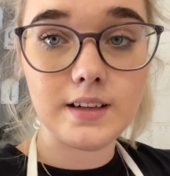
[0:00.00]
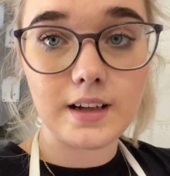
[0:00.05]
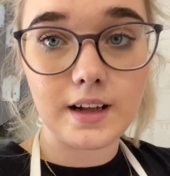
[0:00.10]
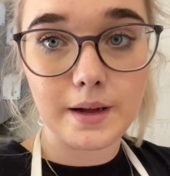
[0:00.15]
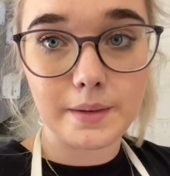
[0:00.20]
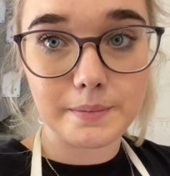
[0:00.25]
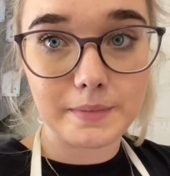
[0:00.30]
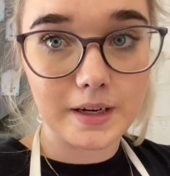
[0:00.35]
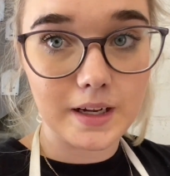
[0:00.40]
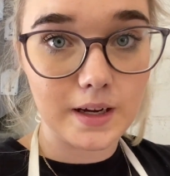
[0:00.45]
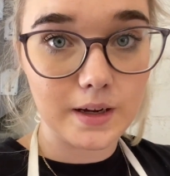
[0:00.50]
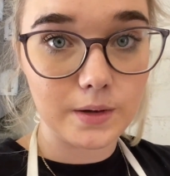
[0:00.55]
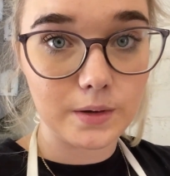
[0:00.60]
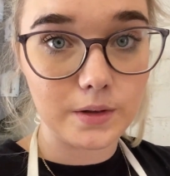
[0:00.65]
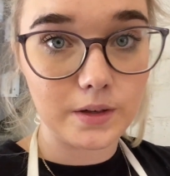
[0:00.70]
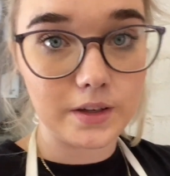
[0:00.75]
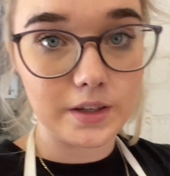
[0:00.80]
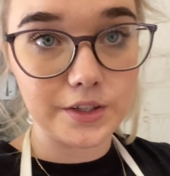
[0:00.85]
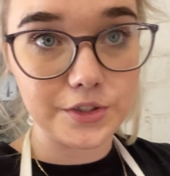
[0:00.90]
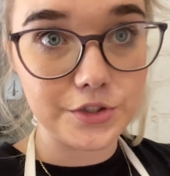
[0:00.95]
I'm now
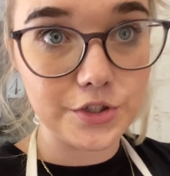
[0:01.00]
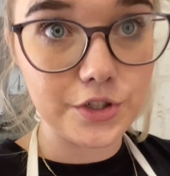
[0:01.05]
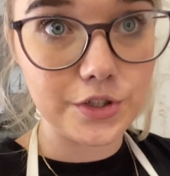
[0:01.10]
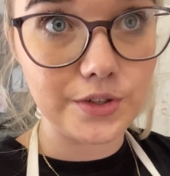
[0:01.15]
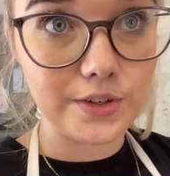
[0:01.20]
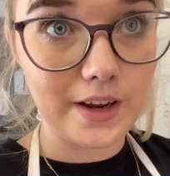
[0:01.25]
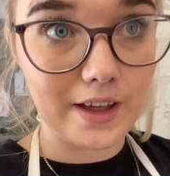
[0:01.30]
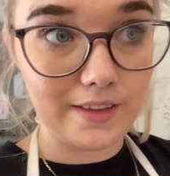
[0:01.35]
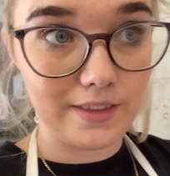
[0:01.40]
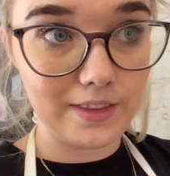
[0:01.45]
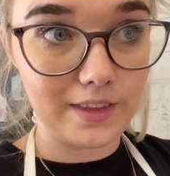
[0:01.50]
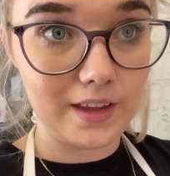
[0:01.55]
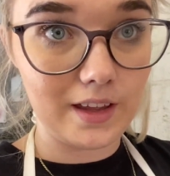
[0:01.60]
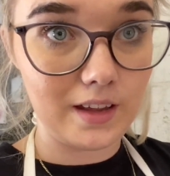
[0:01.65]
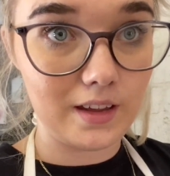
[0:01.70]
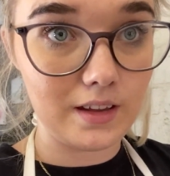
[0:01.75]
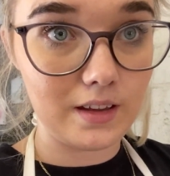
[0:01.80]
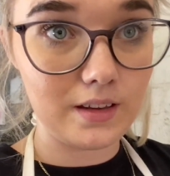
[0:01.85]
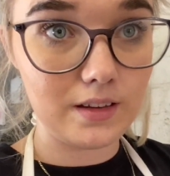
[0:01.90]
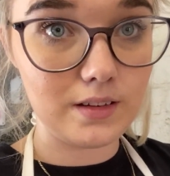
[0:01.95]
going to do nothing
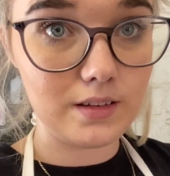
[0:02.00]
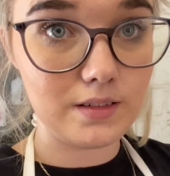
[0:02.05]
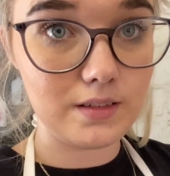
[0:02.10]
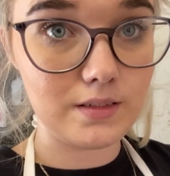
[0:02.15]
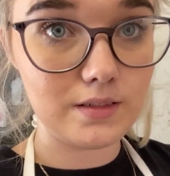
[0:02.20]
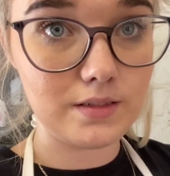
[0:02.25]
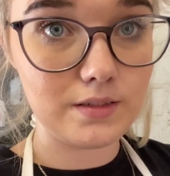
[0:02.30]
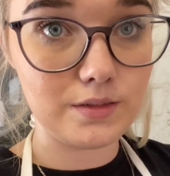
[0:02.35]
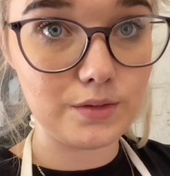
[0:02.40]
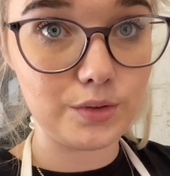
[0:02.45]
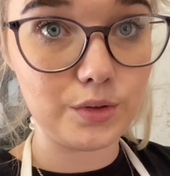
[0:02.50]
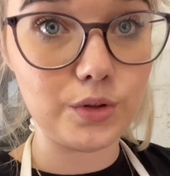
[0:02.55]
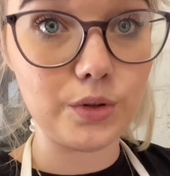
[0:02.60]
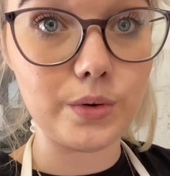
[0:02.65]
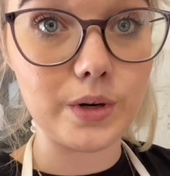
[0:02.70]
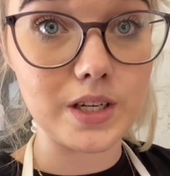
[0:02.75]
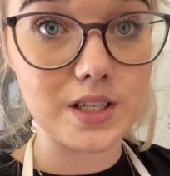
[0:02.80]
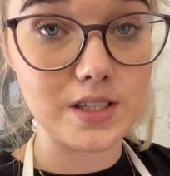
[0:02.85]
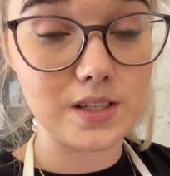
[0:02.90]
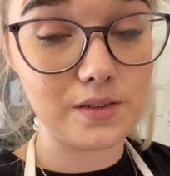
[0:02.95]
for the
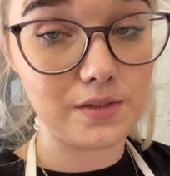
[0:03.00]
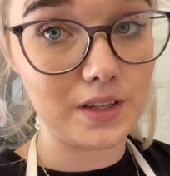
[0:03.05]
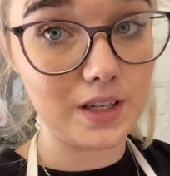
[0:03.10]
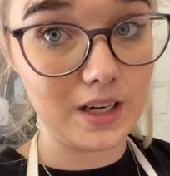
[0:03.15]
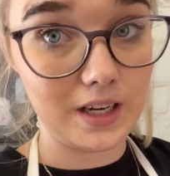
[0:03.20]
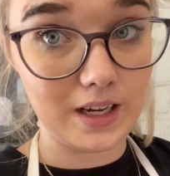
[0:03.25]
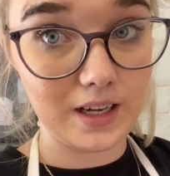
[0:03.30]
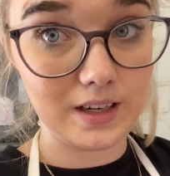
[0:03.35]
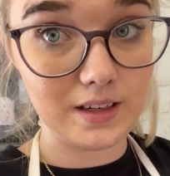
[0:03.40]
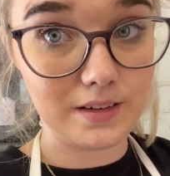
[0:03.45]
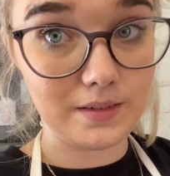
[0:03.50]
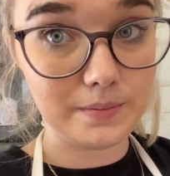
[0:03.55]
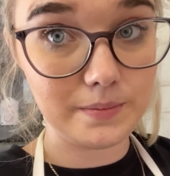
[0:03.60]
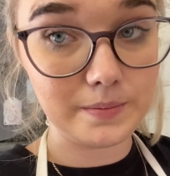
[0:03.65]
rest of the day